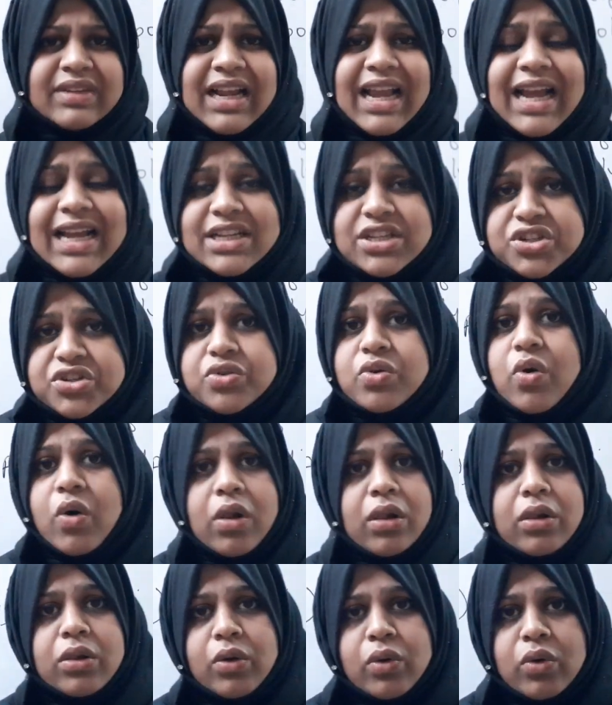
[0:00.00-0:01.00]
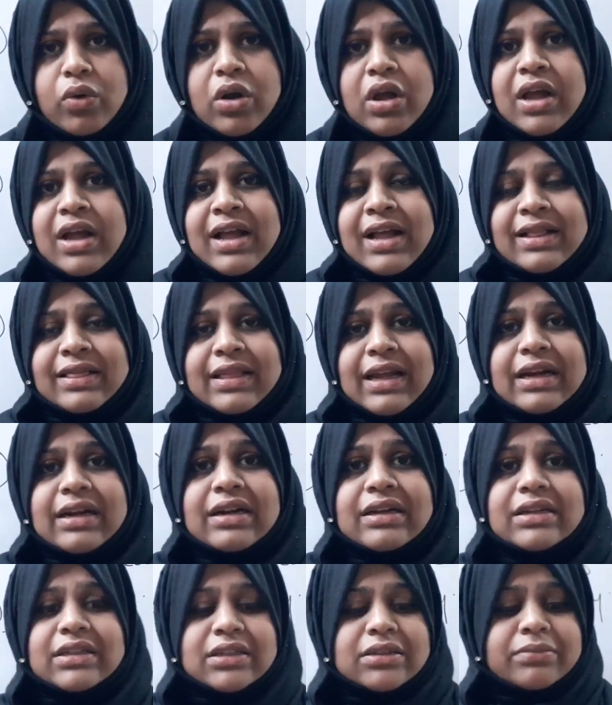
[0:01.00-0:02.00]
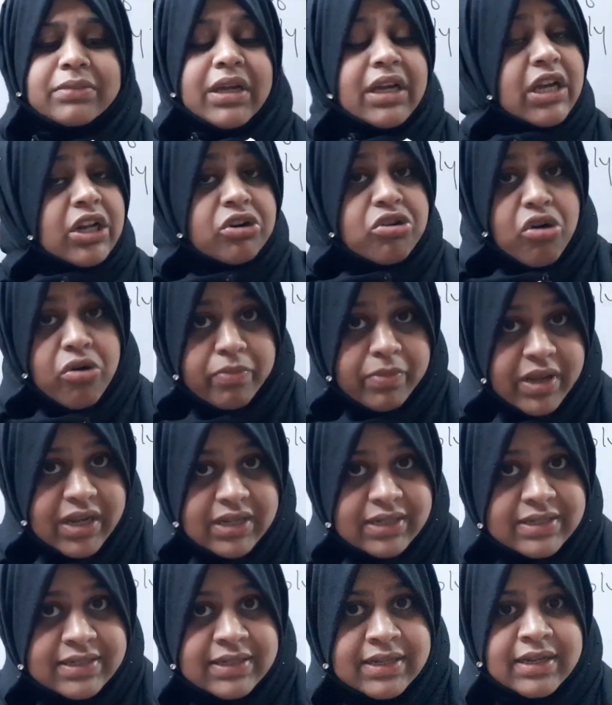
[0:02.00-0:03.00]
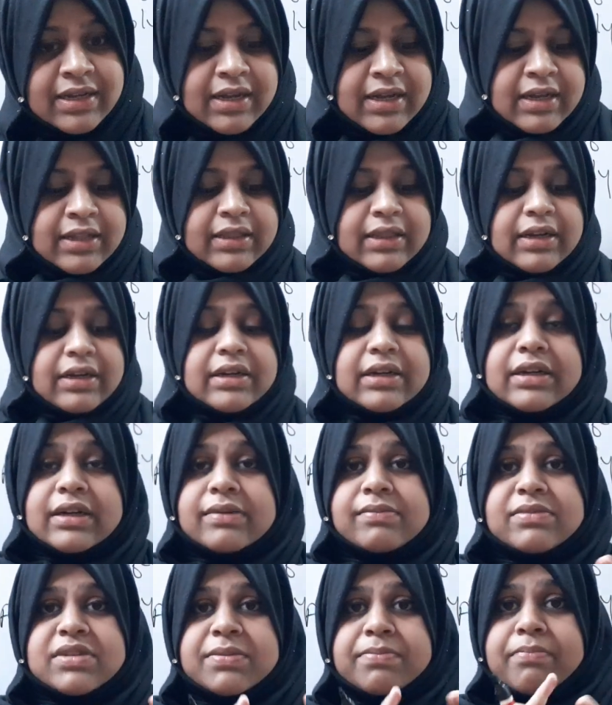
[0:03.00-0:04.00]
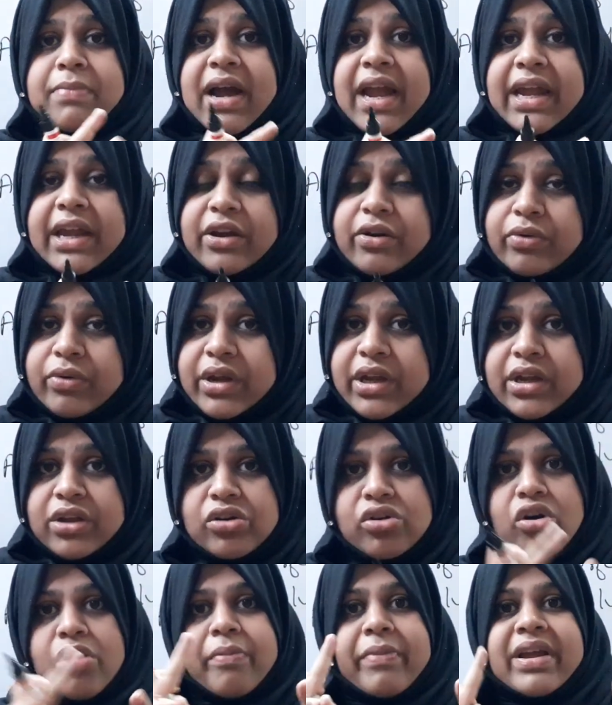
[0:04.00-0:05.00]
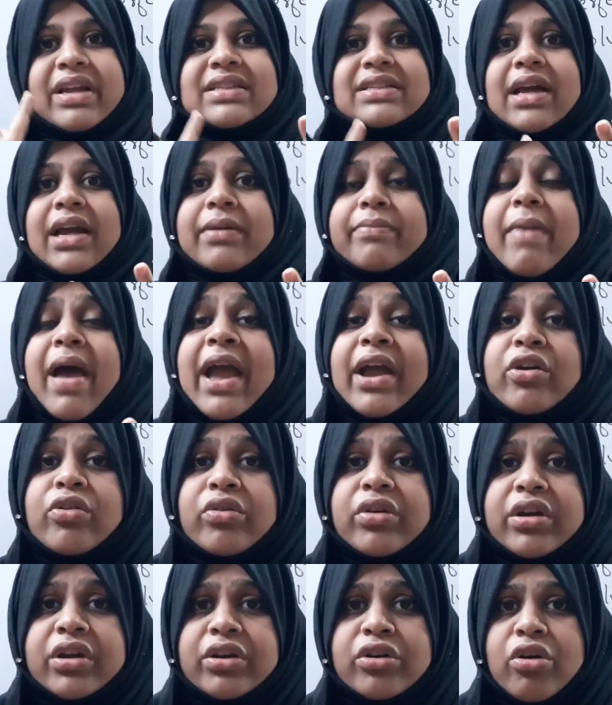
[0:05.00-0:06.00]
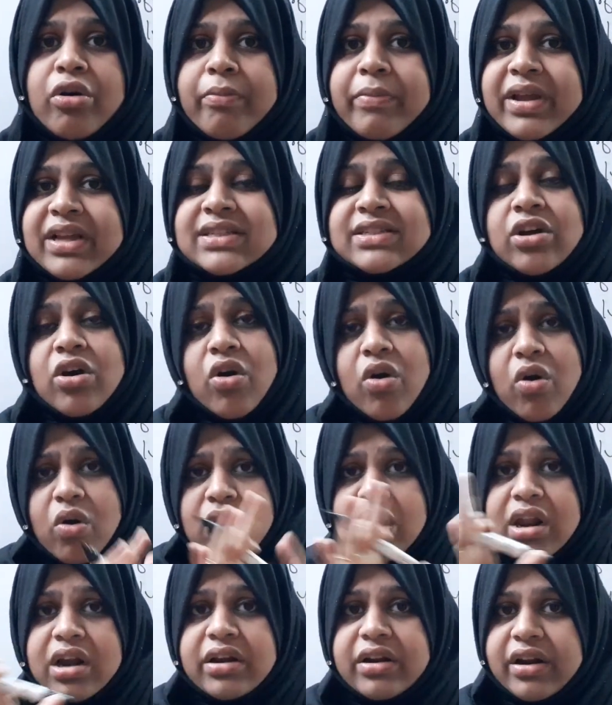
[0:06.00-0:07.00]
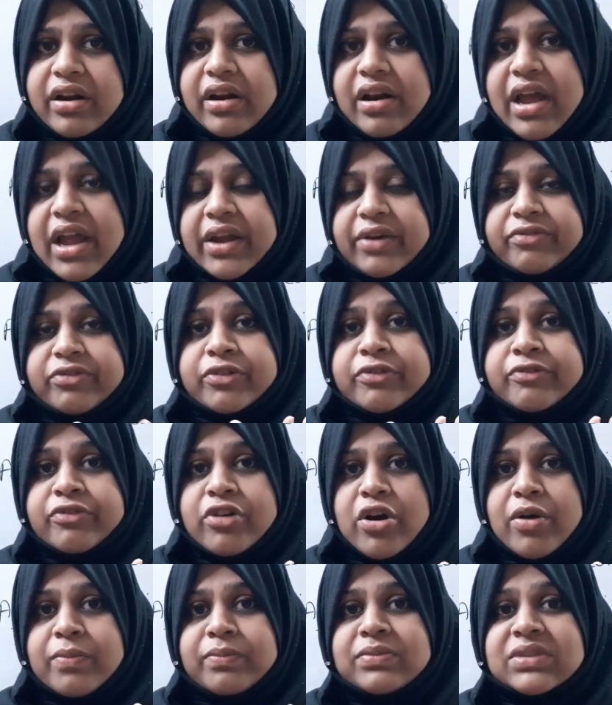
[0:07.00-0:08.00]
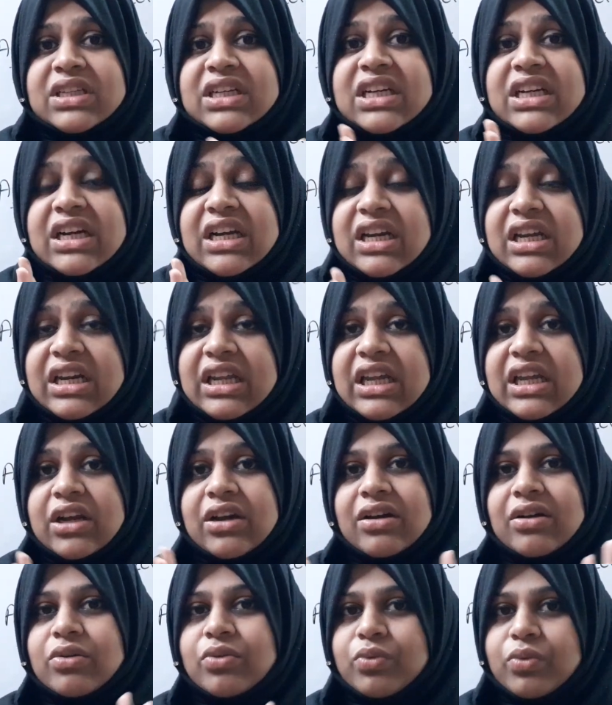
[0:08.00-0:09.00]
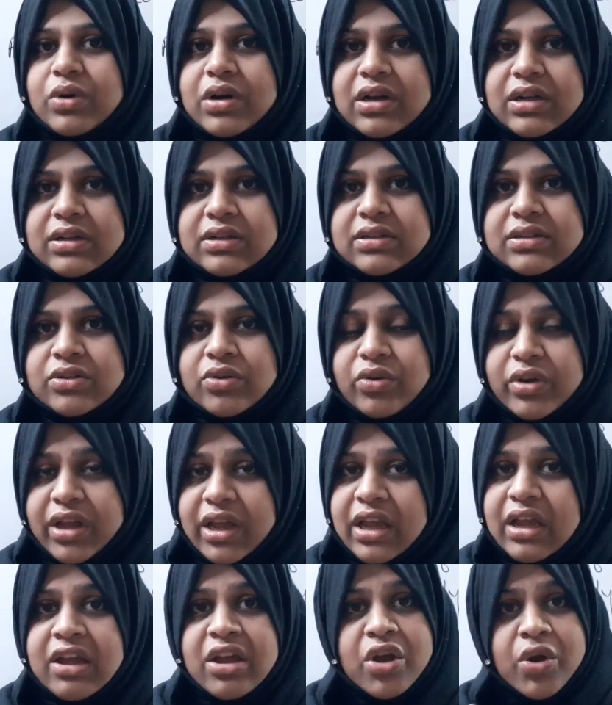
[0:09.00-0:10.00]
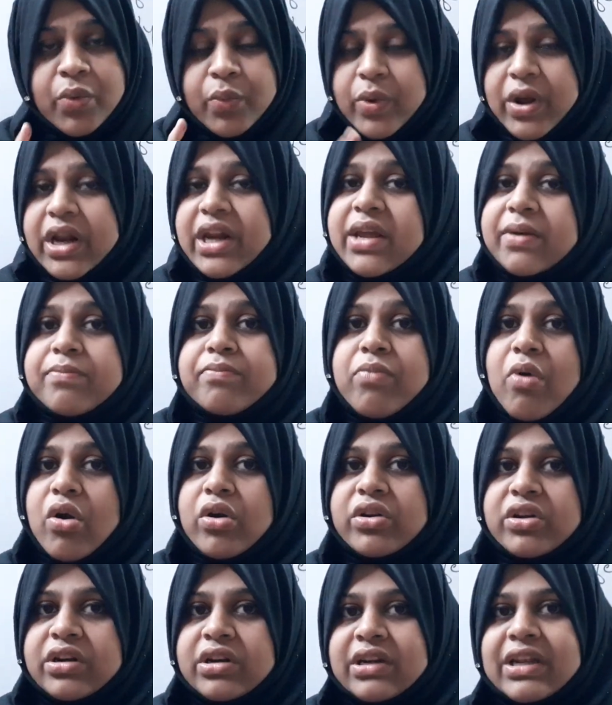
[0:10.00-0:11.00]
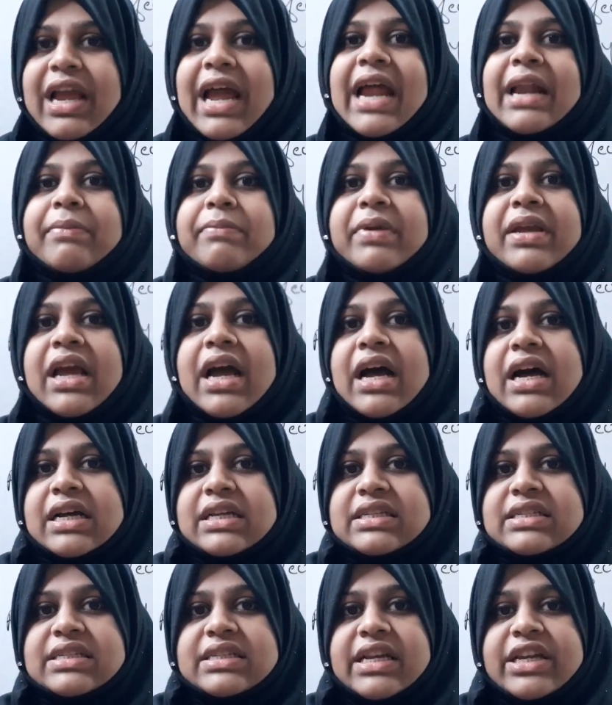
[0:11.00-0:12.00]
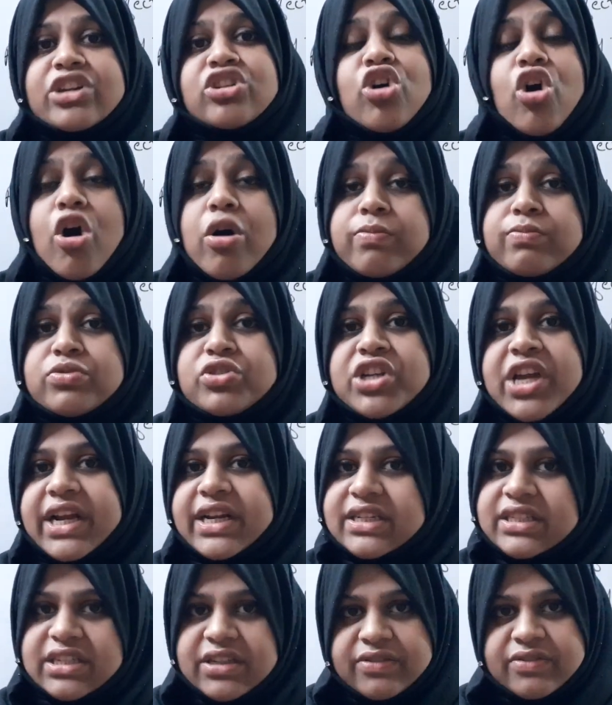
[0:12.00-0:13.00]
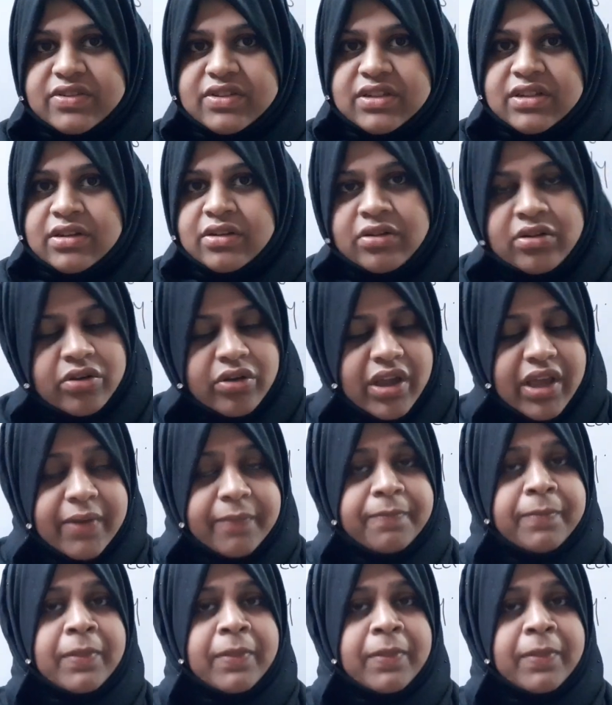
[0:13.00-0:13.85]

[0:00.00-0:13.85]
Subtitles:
As you all know that the term economics, the terms microeconomics and macroeconomics, all are derived from the Greek words. Okay, very important, can be asked in objectives. Okay,